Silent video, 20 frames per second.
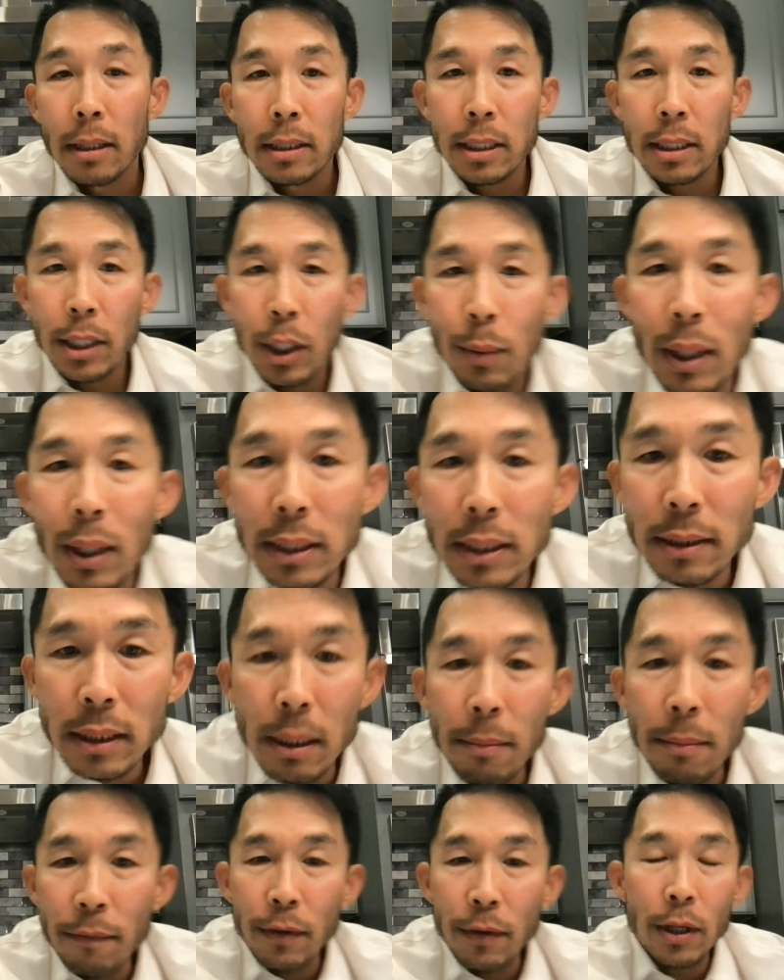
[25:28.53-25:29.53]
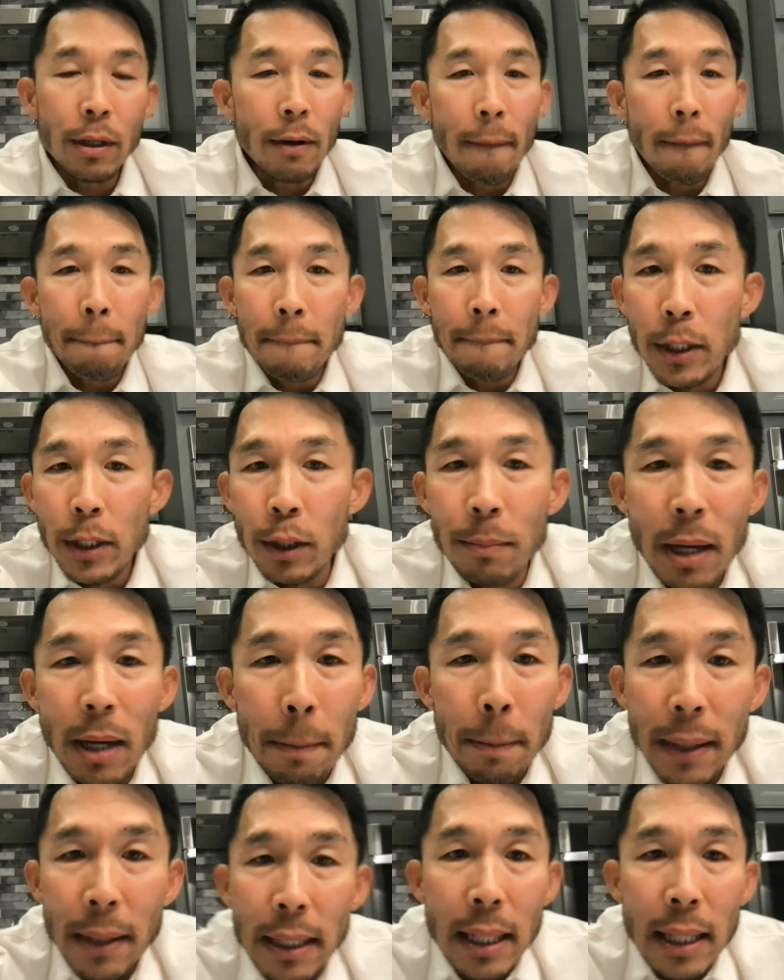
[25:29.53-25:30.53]
So, you know what? Some of you, you
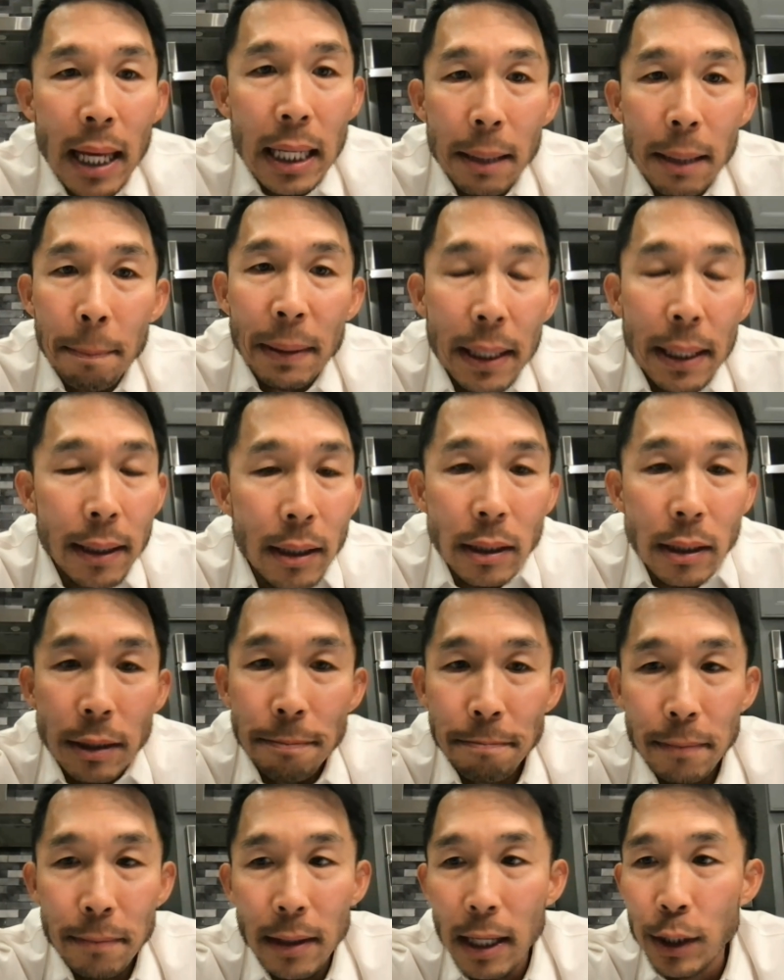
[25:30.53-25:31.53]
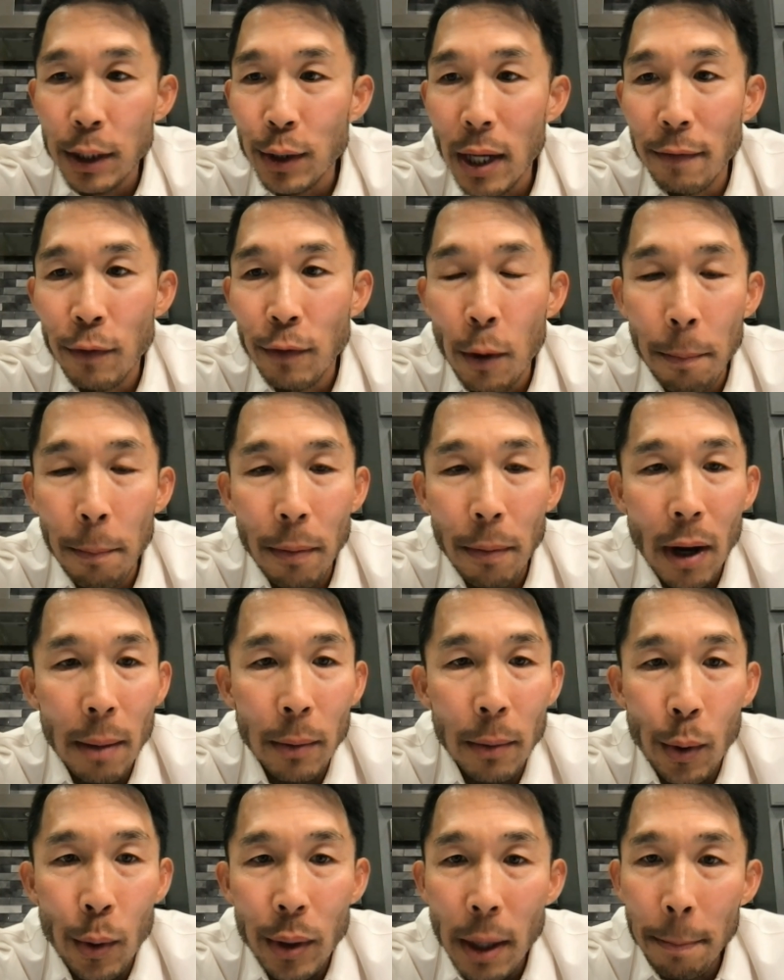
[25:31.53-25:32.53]
may be like Peter and you have no
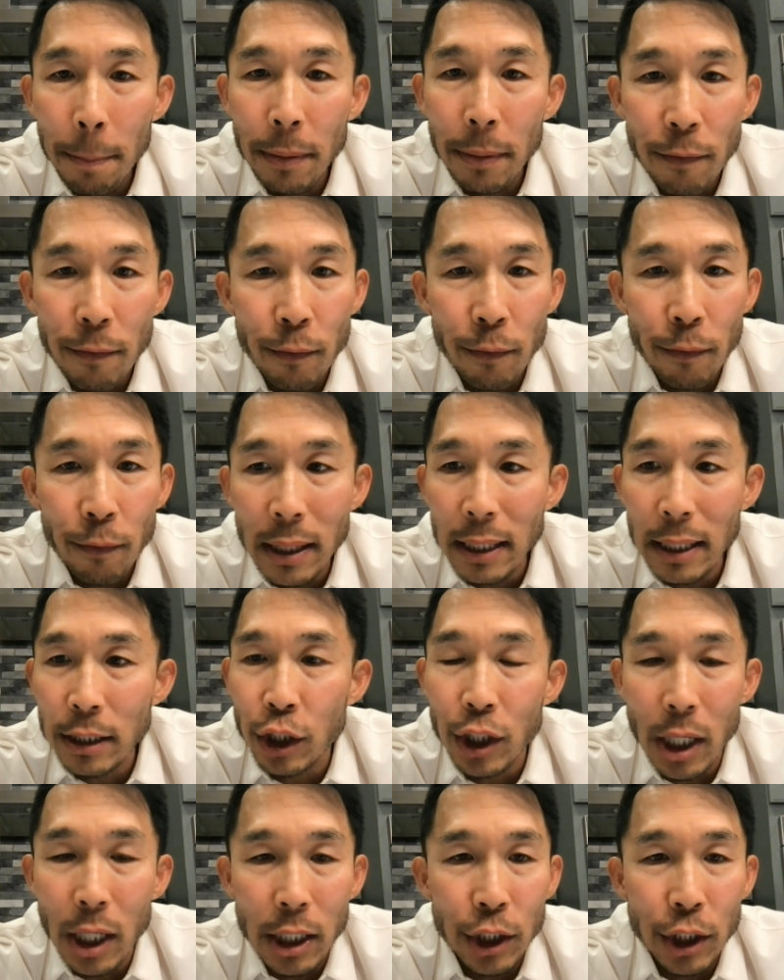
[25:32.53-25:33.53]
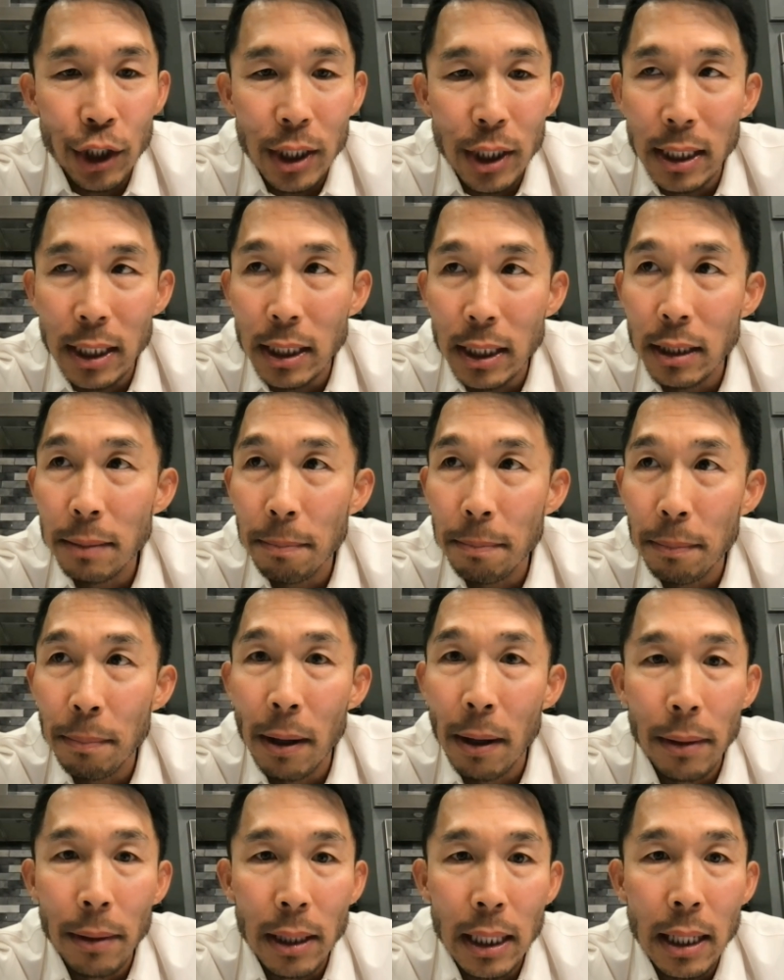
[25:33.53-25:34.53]
problem going up in the front and sharing Jesus
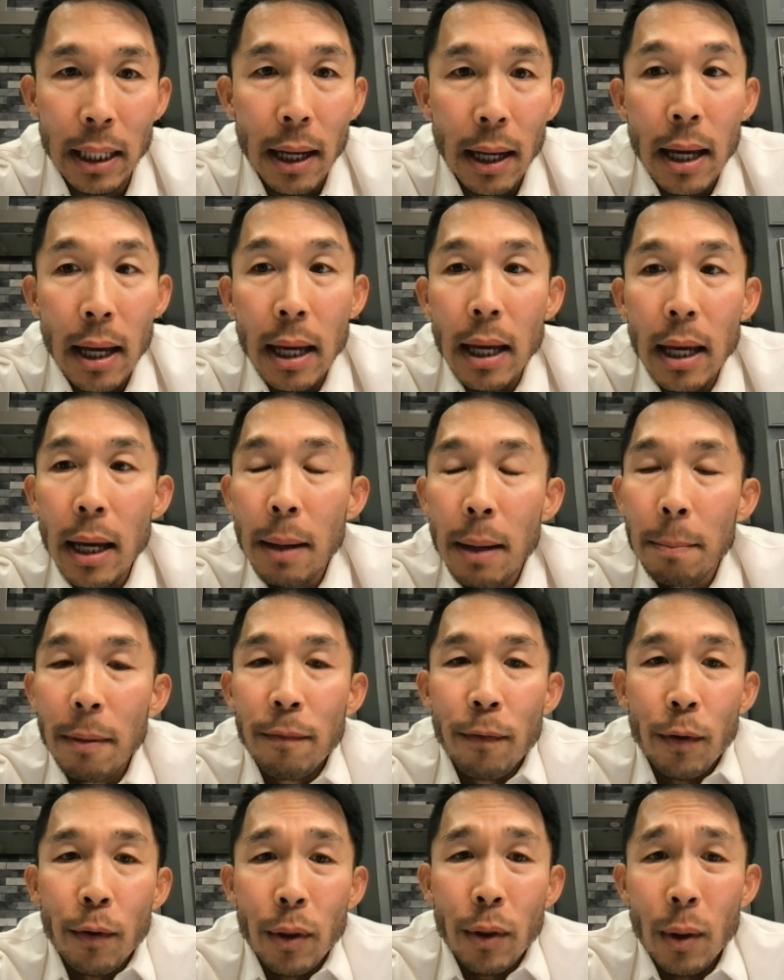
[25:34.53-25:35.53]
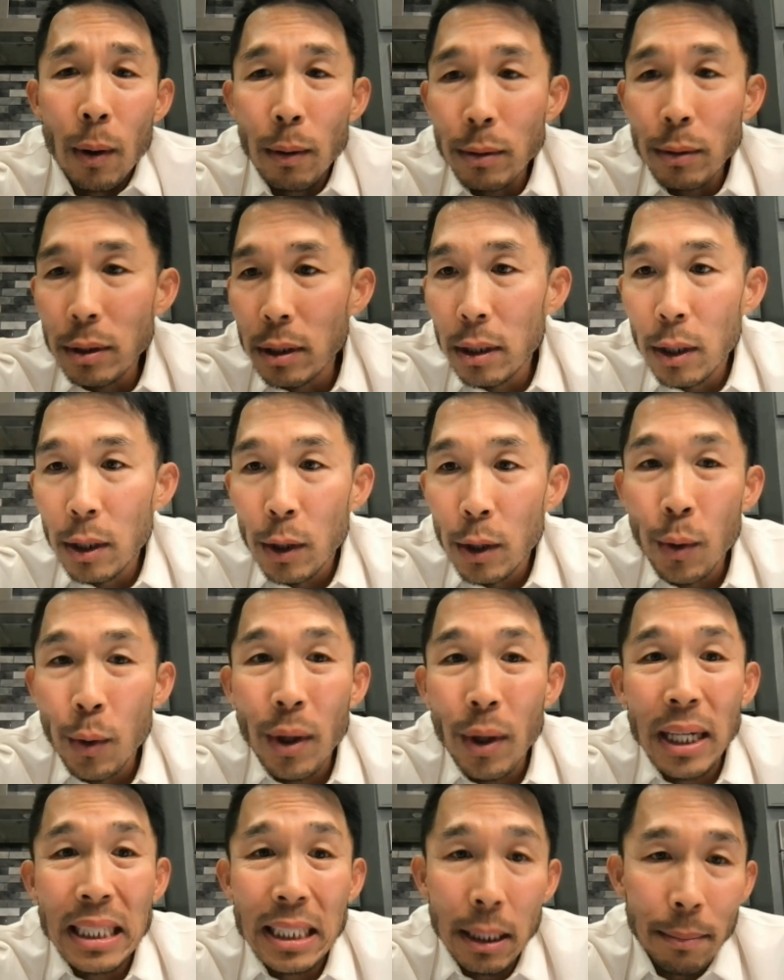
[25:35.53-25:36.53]
publicly. But for those
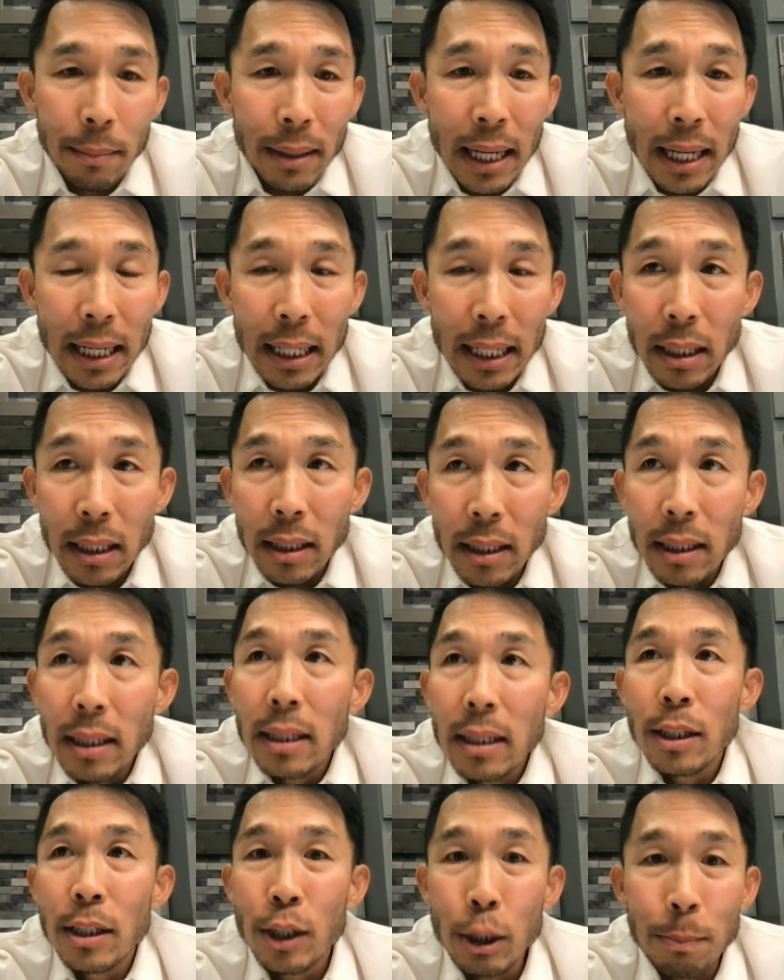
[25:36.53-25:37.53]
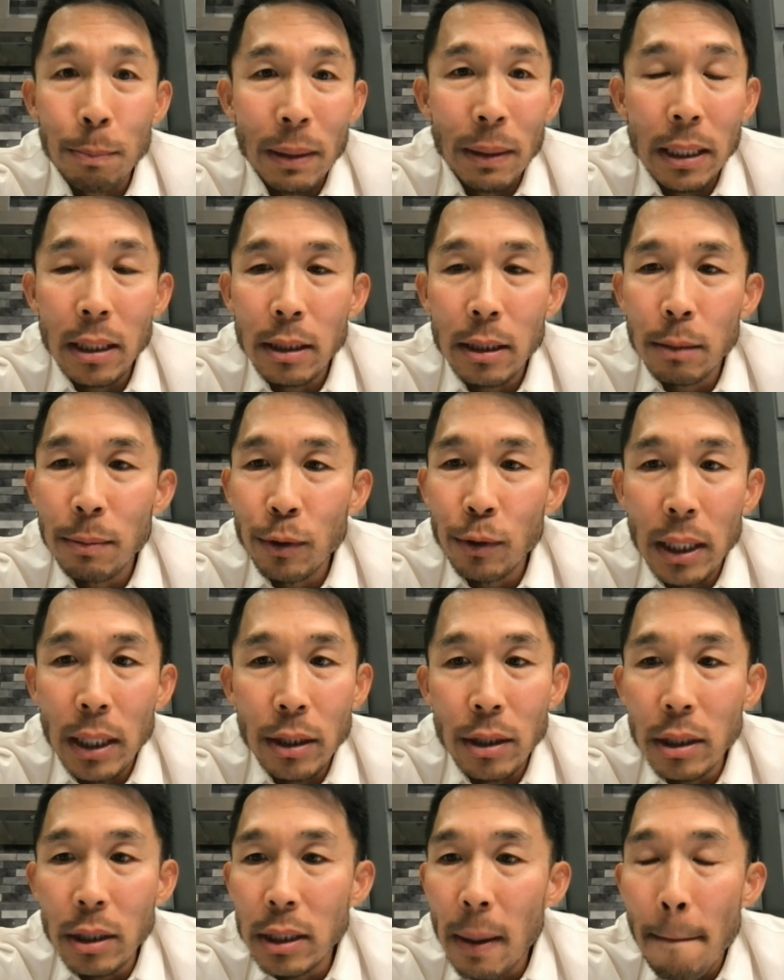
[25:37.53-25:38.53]
who are intimidated to speak to
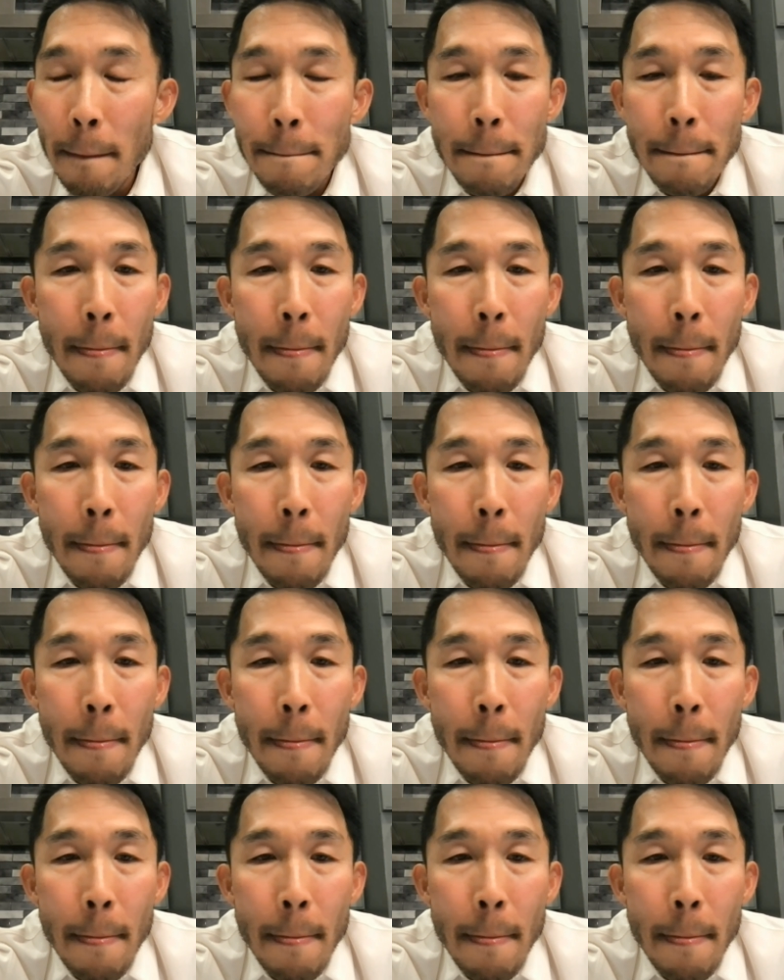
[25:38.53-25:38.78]
strangers,